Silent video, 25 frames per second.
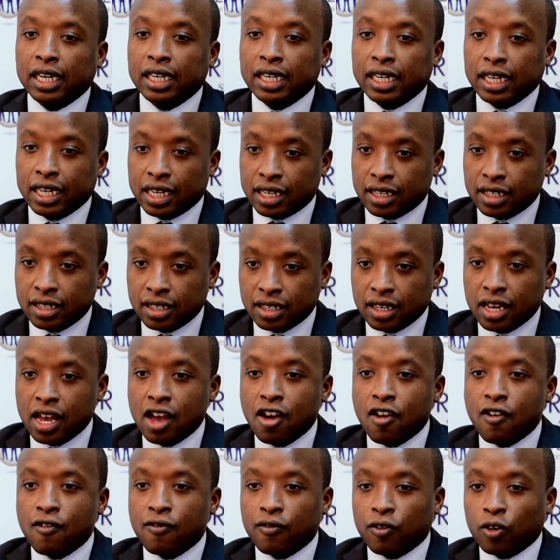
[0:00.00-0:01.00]
days
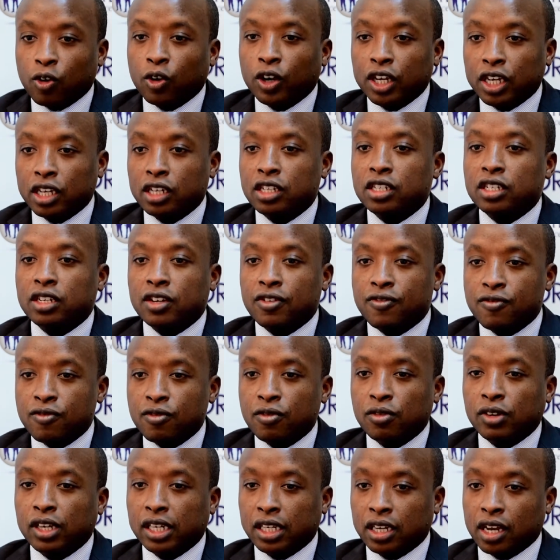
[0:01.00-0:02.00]
for each
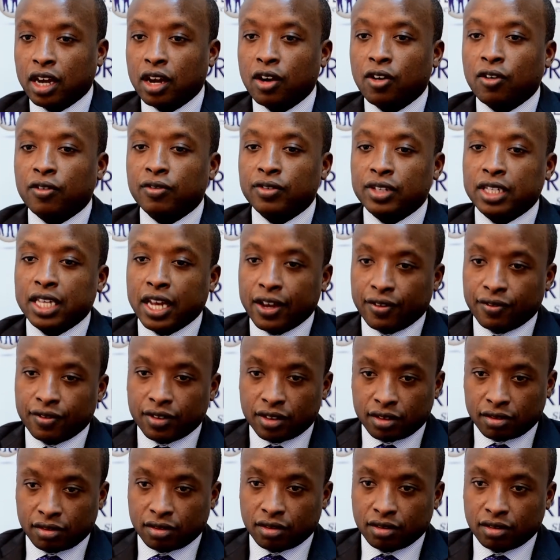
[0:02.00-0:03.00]
full year of
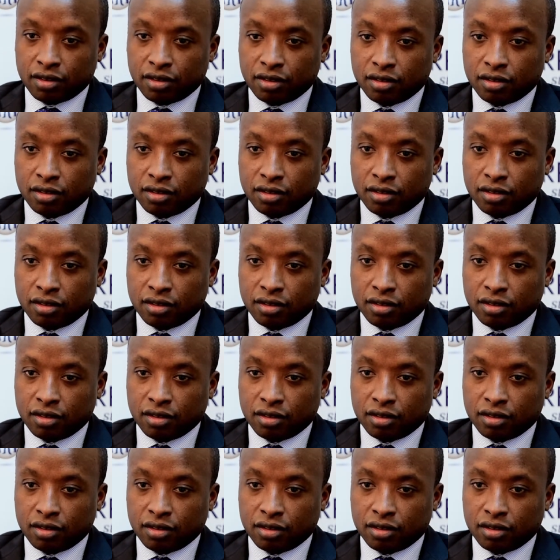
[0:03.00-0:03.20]
service.